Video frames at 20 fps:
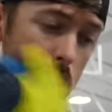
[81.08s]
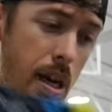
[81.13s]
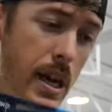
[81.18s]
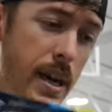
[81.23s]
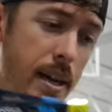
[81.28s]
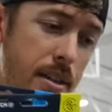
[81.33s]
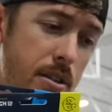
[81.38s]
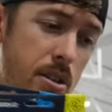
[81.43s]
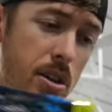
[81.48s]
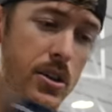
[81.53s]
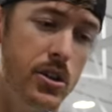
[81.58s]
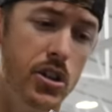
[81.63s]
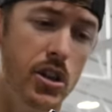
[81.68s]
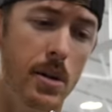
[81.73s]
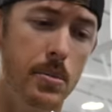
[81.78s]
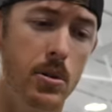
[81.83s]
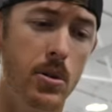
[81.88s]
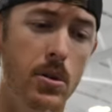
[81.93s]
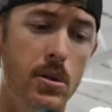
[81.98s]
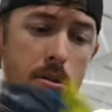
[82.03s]
guys on
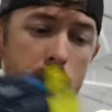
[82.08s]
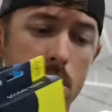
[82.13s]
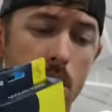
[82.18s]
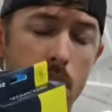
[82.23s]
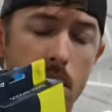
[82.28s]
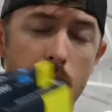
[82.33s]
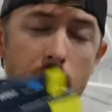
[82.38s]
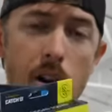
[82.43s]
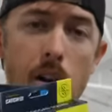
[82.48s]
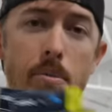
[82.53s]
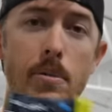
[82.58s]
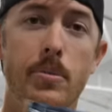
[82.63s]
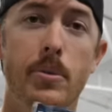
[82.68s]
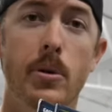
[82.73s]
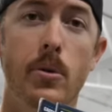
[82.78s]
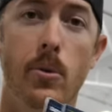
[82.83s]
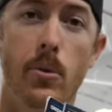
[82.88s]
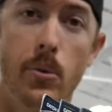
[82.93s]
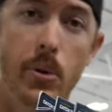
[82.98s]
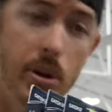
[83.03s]
shopkarls.com have
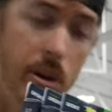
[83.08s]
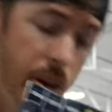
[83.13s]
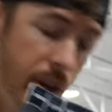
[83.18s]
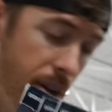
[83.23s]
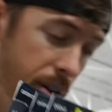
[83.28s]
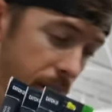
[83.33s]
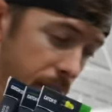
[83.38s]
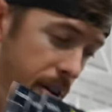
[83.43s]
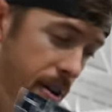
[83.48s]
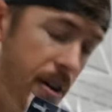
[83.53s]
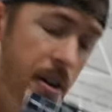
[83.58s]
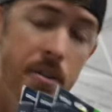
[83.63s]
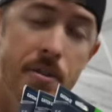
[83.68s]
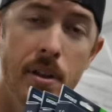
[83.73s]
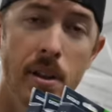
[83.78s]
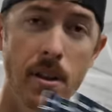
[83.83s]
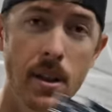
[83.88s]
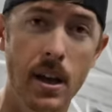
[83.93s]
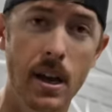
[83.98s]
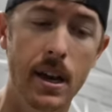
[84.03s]
been really good on
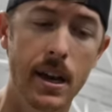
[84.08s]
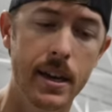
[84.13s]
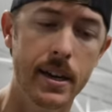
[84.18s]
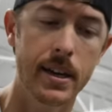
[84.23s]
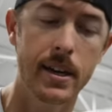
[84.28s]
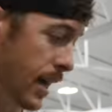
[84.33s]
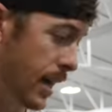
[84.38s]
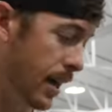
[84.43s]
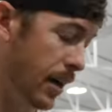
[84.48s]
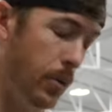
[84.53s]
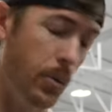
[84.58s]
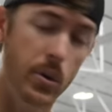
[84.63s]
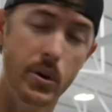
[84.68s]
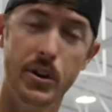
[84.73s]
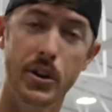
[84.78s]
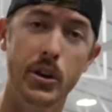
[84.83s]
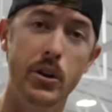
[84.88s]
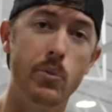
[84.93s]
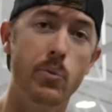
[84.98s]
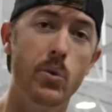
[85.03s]
the line. Uh, I
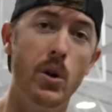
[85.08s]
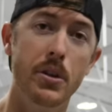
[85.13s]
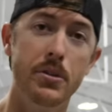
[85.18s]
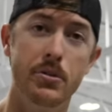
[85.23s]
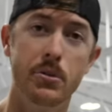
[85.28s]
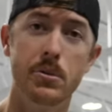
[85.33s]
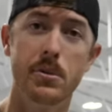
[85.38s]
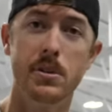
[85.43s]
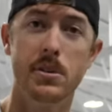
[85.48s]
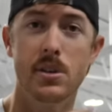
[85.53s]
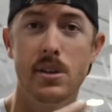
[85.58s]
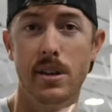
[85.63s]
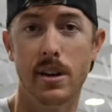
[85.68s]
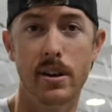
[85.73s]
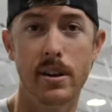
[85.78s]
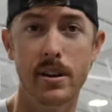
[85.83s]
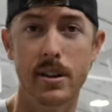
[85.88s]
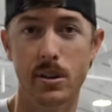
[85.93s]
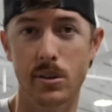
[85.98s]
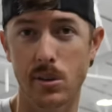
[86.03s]
wanted to run through the
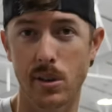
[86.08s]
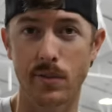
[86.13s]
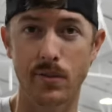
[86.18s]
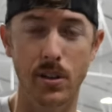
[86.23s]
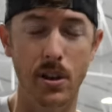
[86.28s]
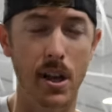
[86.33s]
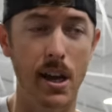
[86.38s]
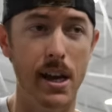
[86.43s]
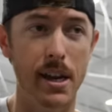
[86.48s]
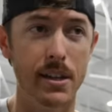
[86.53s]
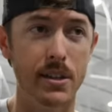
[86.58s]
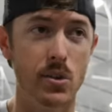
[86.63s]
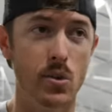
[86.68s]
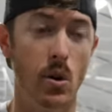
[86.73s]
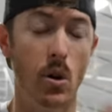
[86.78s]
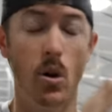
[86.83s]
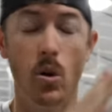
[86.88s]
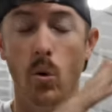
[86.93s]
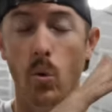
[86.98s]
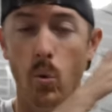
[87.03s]
scenarios of lines,
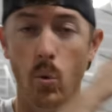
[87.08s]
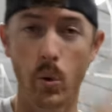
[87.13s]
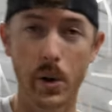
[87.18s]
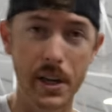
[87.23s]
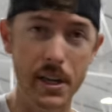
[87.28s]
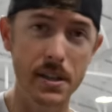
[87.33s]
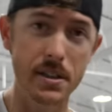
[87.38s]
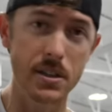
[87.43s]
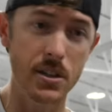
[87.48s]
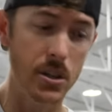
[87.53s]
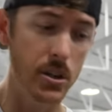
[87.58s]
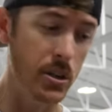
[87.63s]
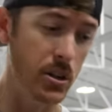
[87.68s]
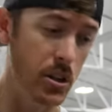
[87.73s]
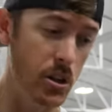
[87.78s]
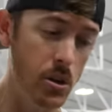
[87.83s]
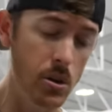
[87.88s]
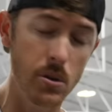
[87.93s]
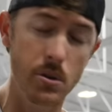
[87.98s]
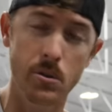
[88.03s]
when to
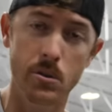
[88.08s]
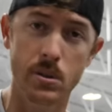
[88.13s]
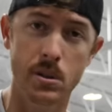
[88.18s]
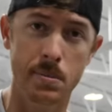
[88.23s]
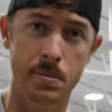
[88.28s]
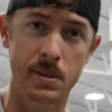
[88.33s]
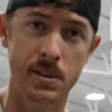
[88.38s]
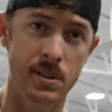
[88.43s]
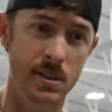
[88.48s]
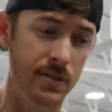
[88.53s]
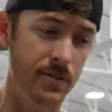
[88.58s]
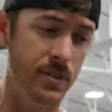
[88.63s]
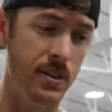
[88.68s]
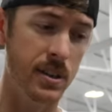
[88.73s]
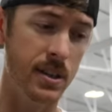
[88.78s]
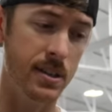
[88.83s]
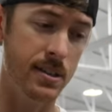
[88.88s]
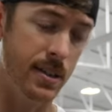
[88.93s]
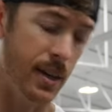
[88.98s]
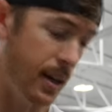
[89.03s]
use
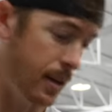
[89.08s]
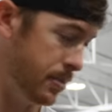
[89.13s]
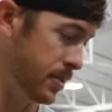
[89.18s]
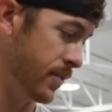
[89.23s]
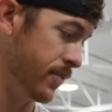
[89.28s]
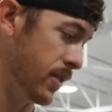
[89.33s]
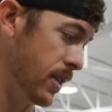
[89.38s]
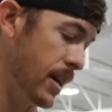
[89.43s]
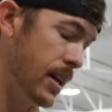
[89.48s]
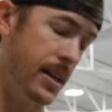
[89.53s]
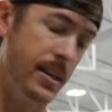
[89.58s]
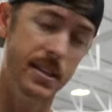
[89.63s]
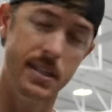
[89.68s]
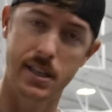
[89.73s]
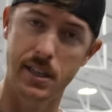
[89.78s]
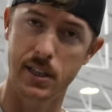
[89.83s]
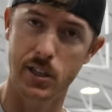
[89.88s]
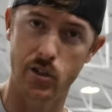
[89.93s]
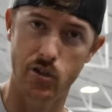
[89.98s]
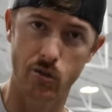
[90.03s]
specific types of lines,
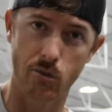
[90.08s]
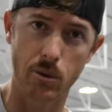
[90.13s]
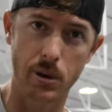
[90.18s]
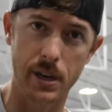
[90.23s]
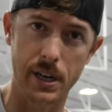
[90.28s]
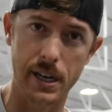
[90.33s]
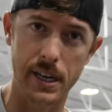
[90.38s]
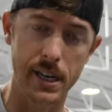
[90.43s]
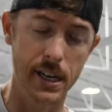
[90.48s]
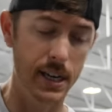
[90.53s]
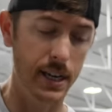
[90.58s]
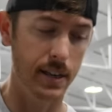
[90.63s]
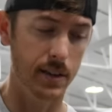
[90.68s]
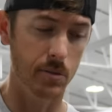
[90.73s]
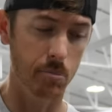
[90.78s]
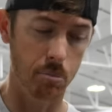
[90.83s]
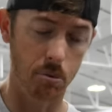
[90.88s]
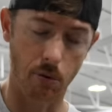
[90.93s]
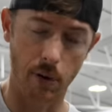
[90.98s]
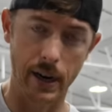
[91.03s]
these three,
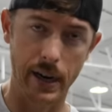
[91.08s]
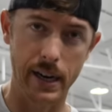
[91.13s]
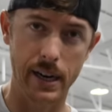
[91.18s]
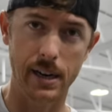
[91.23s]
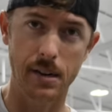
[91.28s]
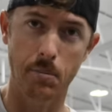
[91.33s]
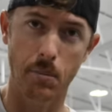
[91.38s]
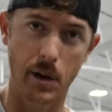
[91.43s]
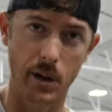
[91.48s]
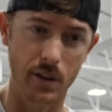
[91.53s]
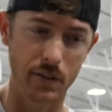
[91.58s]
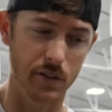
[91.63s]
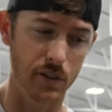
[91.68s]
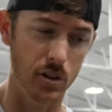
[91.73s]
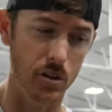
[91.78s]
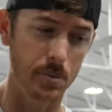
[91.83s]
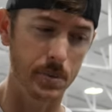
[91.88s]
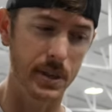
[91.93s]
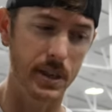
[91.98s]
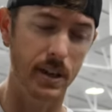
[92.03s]
braid,
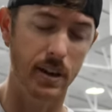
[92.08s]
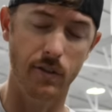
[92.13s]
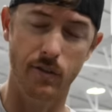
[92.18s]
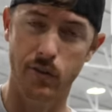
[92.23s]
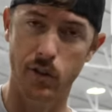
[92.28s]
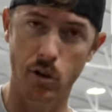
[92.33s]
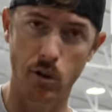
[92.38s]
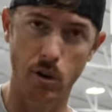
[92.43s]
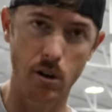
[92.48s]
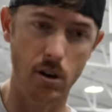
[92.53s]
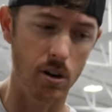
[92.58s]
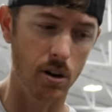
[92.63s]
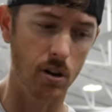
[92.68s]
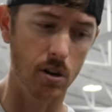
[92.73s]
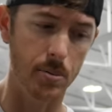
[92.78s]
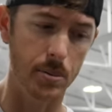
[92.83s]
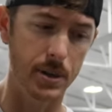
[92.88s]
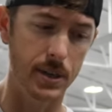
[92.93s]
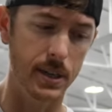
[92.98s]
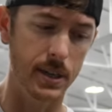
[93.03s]
monofilament, and
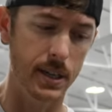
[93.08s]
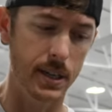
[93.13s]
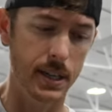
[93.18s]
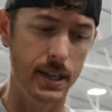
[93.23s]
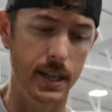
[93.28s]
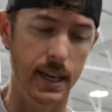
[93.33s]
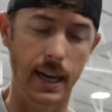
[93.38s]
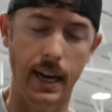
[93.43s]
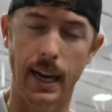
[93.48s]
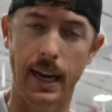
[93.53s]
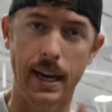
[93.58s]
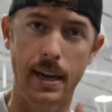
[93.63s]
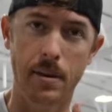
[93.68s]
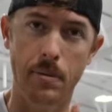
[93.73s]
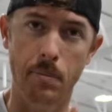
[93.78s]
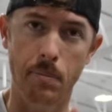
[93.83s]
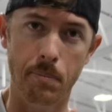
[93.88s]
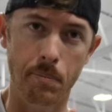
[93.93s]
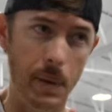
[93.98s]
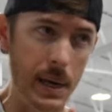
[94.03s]
fluorocarbon,
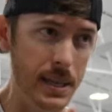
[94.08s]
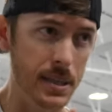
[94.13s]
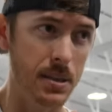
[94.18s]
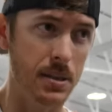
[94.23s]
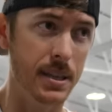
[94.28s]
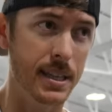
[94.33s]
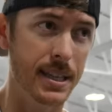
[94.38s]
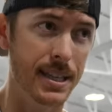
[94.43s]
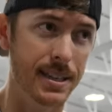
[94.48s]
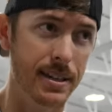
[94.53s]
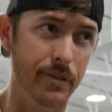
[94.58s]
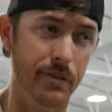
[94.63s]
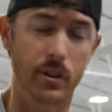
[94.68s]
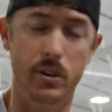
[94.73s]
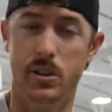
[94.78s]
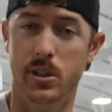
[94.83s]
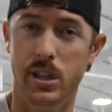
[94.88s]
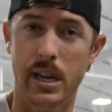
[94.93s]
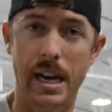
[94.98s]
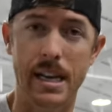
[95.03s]
and basically the
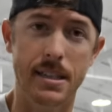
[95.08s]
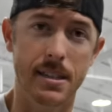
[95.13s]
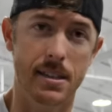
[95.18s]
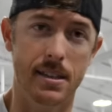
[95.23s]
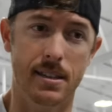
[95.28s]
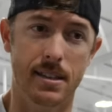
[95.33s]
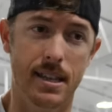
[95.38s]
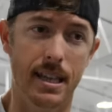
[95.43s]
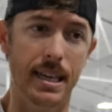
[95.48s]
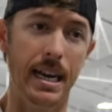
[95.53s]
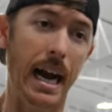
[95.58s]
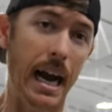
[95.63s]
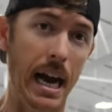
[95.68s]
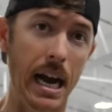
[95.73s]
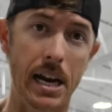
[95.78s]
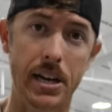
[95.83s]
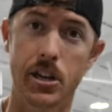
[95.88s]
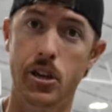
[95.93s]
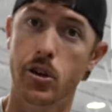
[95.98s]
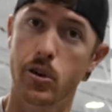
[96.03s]
different sizes that
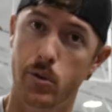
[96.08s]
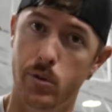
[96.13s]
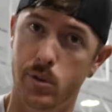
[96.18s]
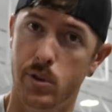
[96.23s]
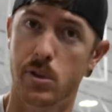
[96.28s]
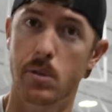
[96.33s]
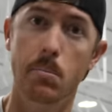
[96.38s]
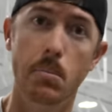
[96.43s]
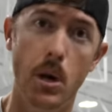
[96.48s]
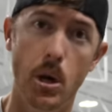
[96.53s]
I use the